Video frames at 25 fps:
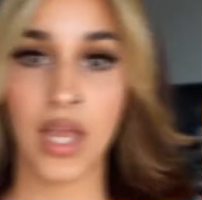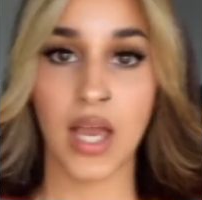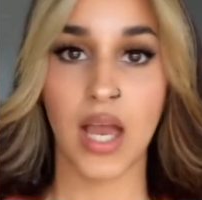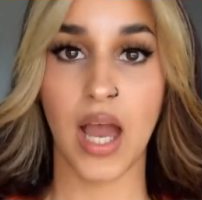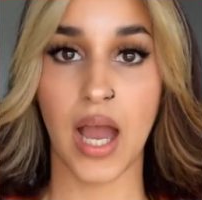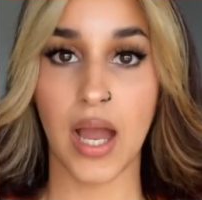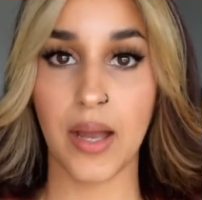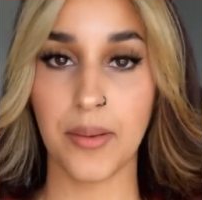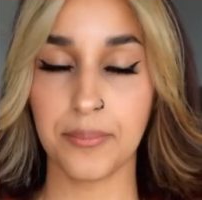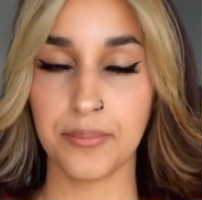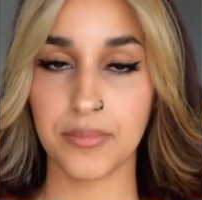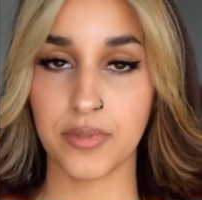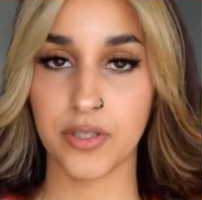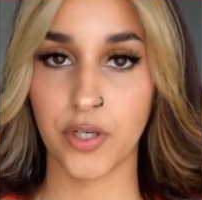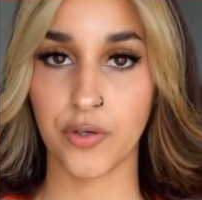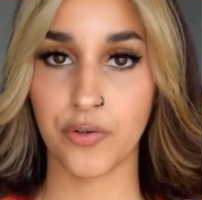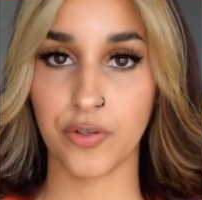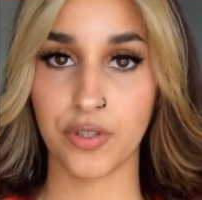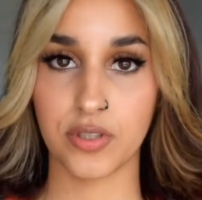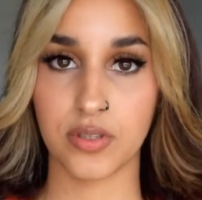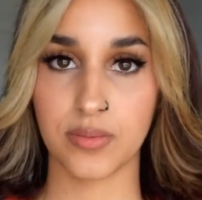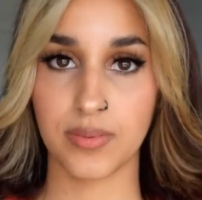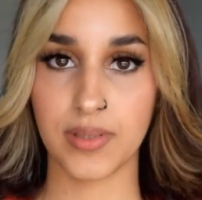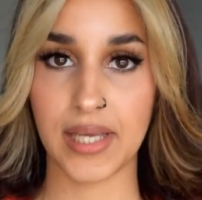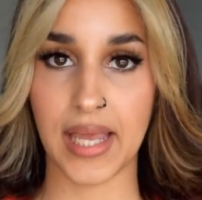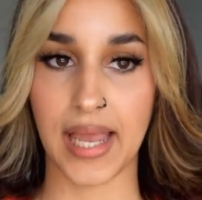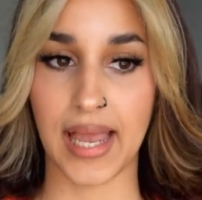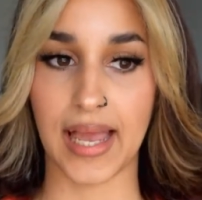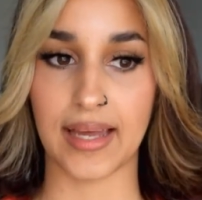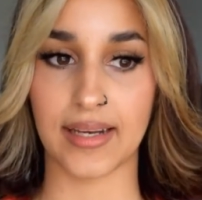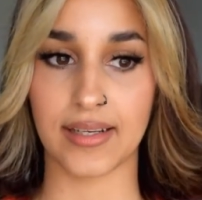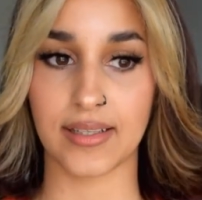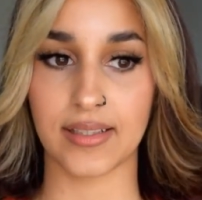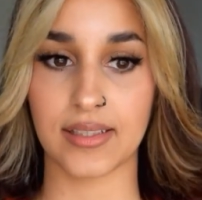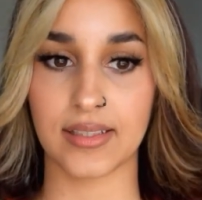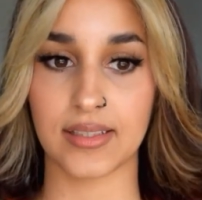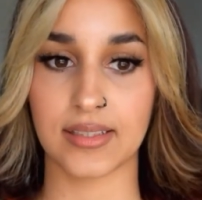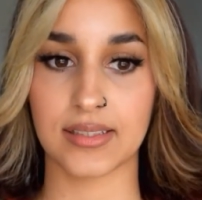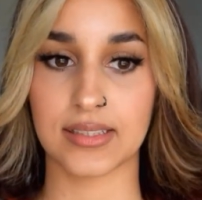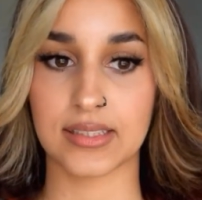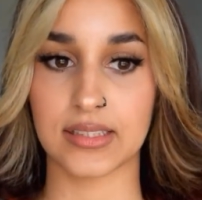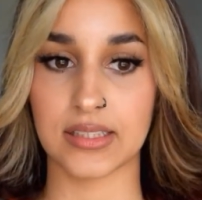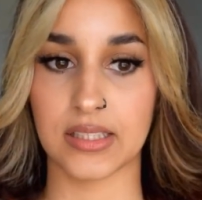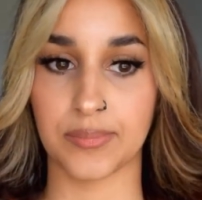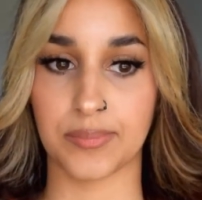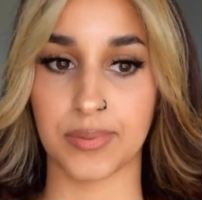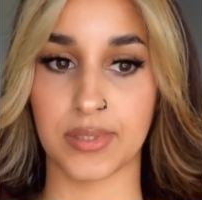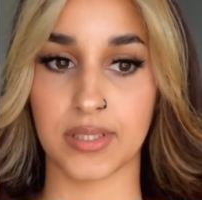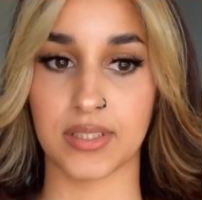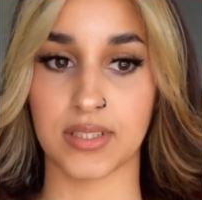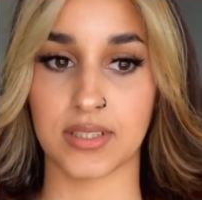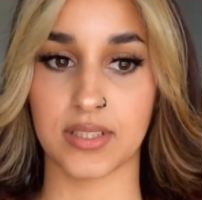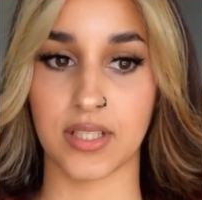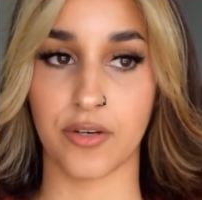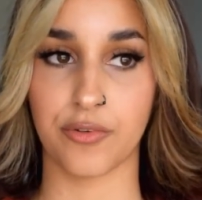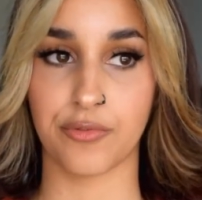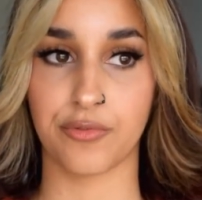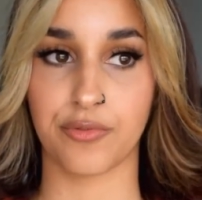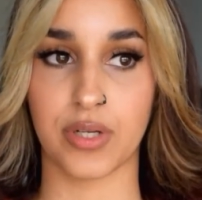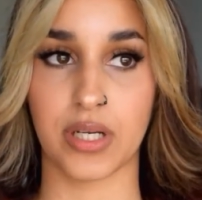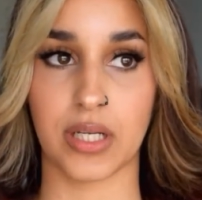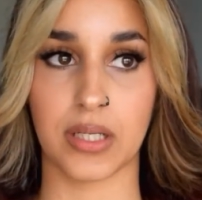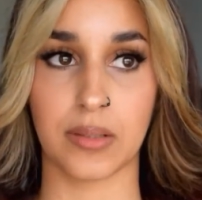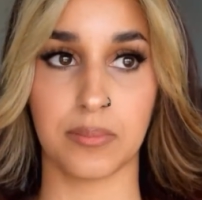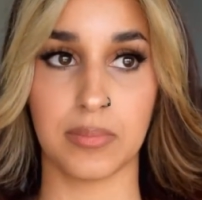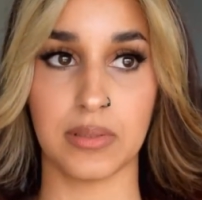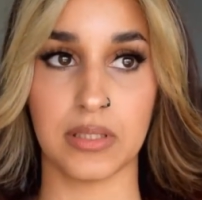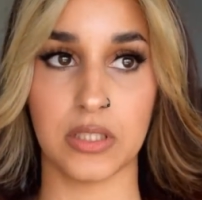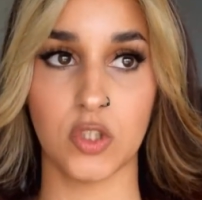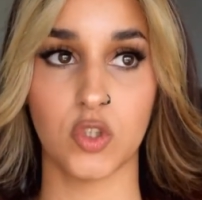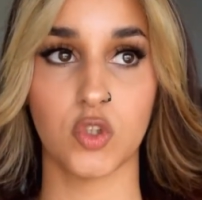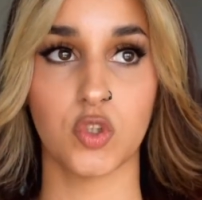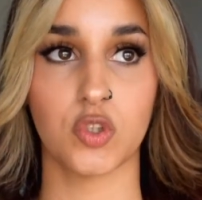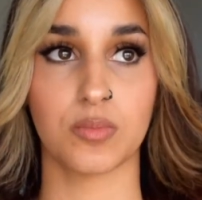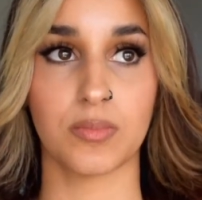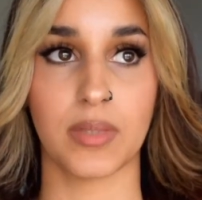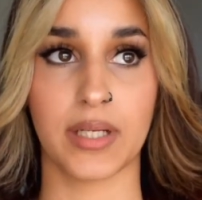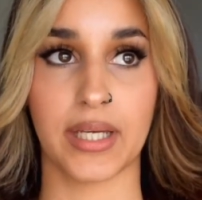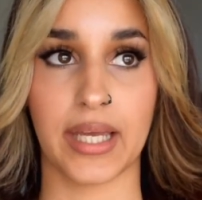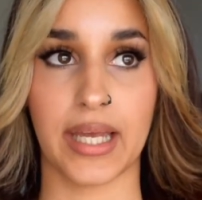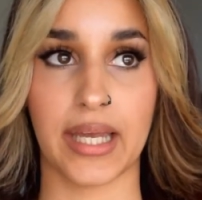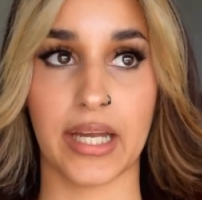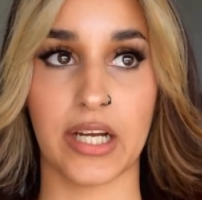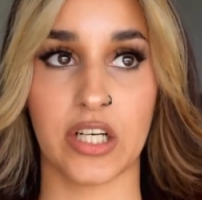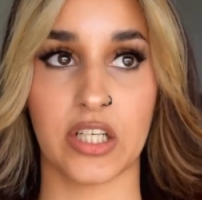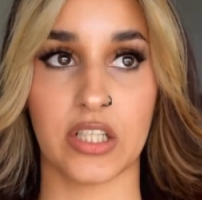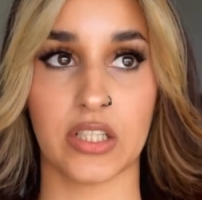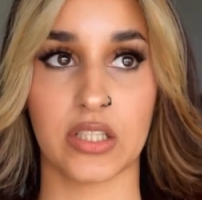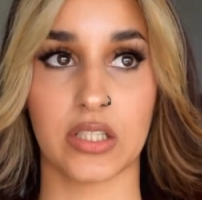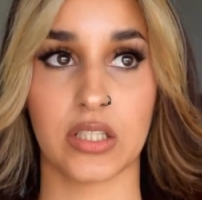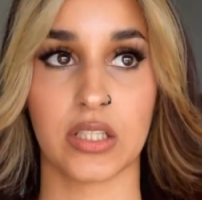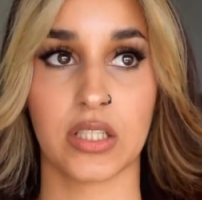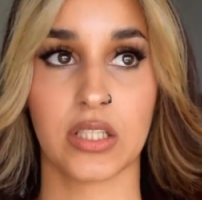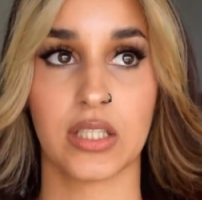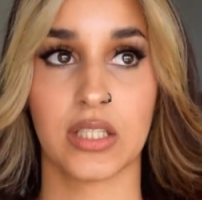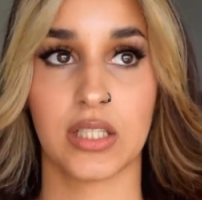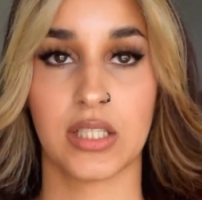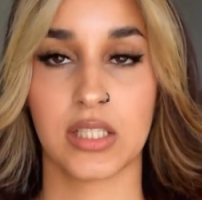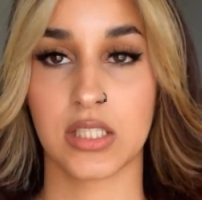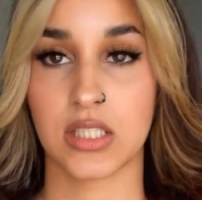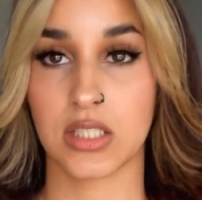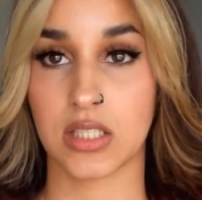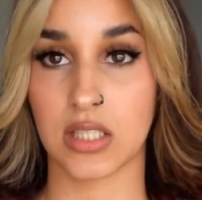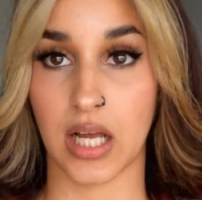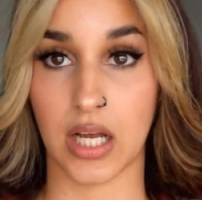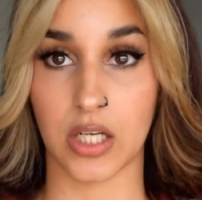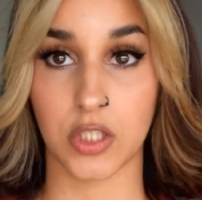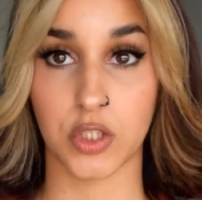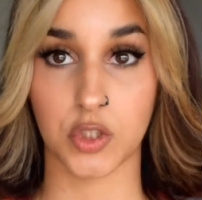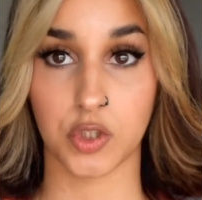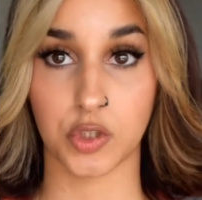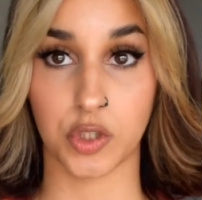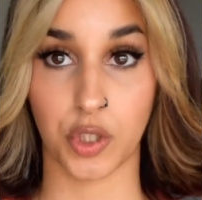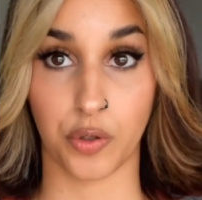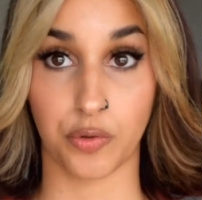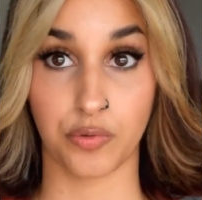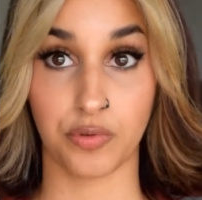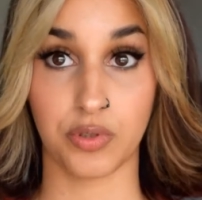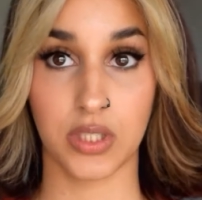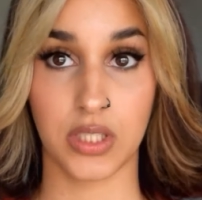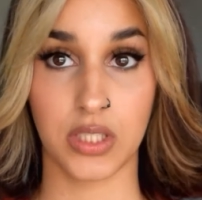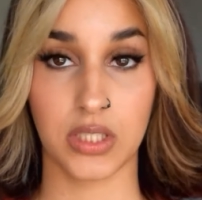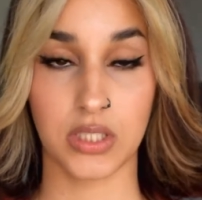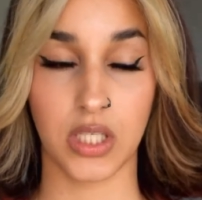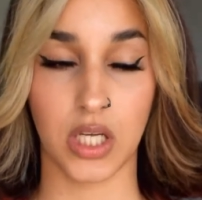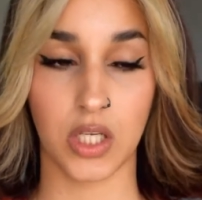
I'm going to be adding snippets of when I bleached my hair / toned it.